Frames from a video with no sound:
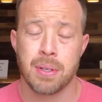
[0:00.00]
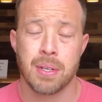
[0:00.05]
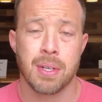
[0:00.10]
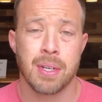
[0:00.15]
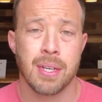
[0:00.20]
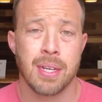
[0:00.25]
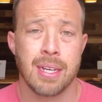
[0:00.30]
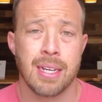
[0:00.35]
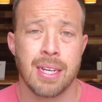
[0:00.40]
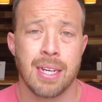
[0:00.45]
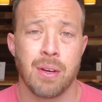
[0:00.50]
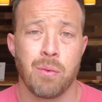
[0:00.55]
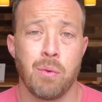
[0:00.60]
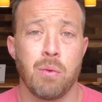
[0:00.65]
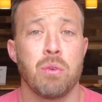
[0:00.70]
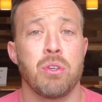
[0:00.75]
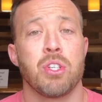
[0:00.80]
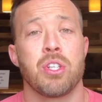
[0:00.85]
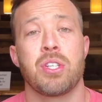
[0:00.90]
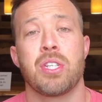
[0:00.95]
We would just
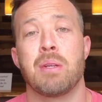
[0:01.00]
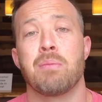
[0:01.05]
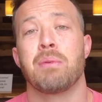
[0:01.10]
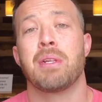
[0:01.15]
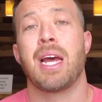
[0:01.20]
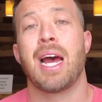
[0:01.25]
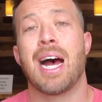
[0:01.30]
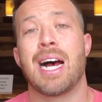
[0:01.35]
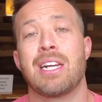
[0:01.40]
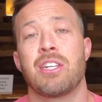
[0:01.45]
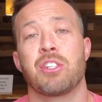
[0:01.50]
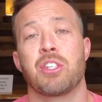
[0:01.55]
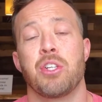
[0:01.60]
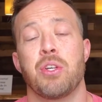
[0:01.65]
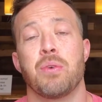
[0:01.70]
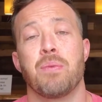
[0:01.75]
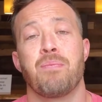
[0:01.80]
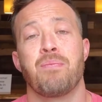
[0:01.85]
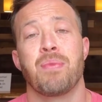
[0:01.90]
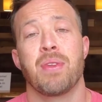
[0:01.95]
simply ask you
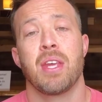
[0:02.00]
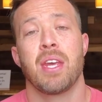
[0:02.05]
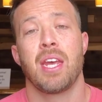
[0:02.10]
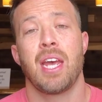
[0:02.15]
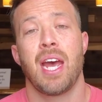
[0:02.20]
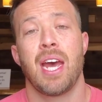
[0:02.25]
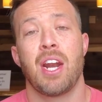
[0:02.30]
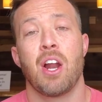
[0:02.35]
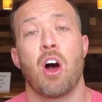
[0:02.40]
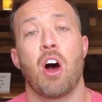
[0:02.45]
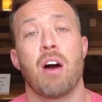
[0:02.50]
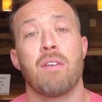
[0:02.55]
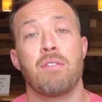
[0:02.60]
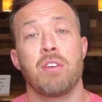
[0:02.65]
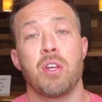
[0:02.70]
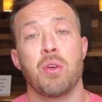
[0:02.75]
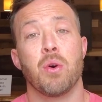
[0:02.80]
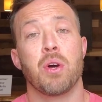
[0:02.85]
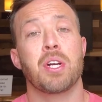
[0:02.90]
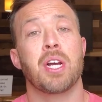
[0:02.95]
and offer you a
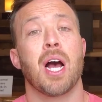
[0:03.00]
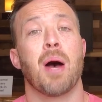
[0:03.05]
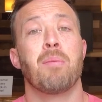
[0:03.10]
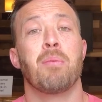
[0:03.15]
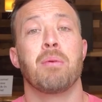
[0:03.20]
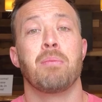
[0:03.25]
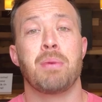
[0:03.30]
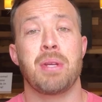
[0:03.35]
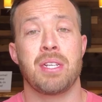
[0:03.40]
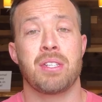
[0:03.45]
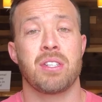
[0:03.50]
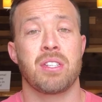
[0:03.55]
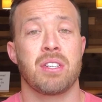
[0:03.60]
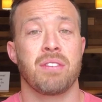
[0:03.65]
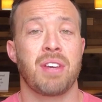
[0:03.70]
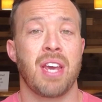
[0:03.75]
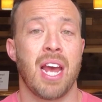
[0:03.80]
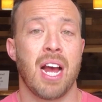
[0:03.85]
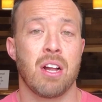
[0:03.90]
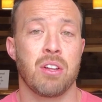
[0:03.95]
couple pieces of
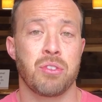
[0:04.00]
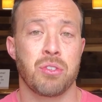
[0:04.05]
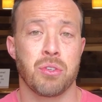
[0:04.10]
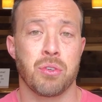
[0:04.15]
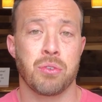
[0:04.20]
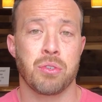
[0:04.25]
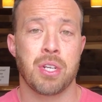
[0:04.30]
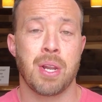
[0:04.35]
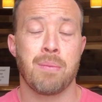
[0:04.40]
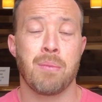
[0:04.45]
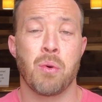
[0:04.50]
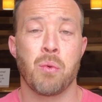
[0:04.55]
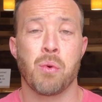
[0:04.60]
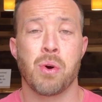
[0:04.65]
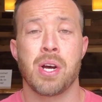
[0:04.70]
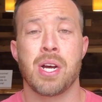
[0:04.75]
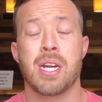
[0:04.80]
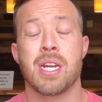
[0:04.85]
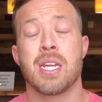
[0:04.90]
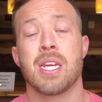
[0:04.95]
counsel. Number one,
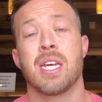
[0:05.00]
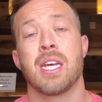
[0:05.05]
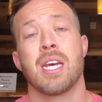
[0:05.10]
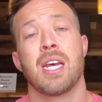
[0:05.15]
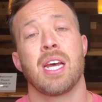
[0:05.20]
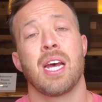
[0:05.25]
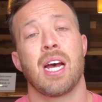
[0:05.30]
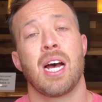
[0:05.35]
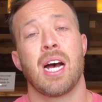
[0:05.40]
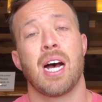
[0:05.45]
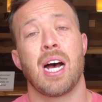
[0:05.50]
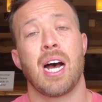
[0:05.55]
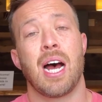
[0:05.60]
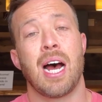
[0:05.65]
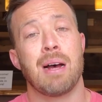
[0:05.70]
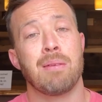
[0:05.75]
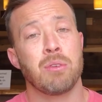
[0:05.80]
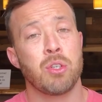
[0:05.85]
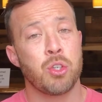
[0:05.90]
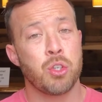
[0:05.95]
I'm
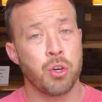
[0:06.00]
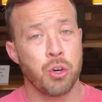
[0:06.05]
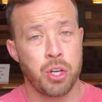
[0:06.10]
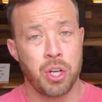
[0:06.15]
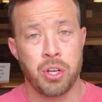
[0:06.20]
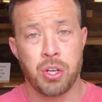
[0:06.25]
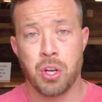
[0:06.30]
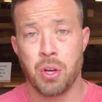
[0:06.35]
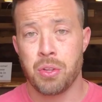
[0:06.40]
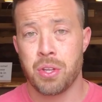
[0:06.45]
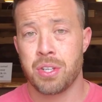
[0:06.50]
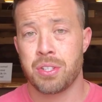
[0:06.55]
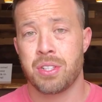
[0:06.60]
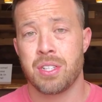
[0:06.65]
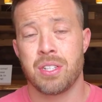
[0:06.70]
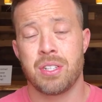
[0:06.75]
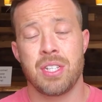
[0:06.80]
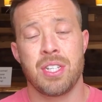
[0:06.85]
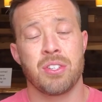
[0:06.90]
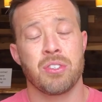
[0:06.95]
sure you know this, that these
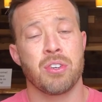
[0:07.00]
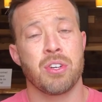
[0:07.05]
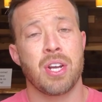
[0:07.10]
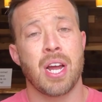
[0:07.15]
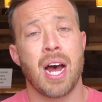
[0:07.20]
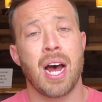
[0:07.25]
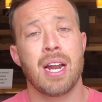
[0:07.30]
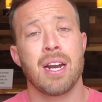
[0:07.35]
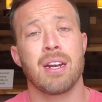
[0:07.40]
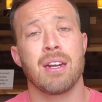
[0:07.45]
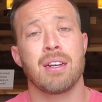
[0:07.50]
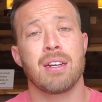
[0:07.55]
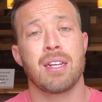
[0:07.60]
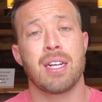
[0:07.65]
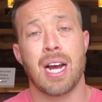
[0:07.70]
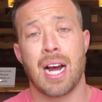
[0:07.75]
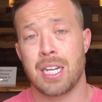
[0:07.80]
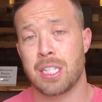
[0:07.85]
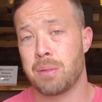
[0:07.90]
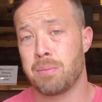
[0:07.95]
are not
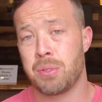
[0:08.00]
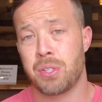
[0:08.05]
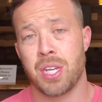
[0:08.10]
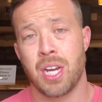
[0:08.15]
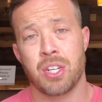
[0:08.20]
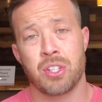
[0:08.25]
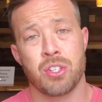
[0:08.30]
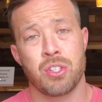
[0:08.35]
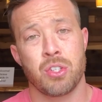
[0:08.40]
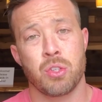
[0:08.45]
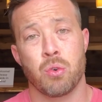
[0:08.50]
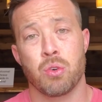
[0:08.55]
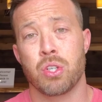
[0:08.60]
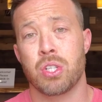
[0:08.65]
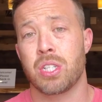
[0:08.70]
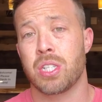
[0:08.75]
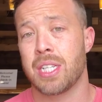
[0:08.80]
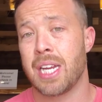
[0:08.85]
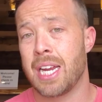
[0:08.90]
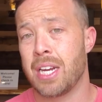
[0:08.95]
gossip sessions or
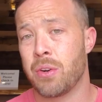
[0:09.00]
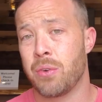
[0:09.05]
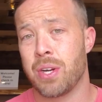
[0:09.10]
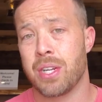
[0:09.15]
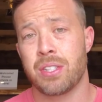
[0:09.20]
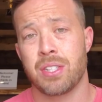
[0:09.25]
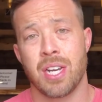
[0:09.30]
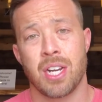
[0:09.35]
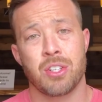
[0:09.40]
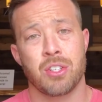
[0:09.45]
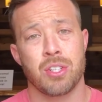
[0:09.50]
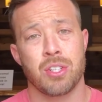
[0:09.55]
slandering sessions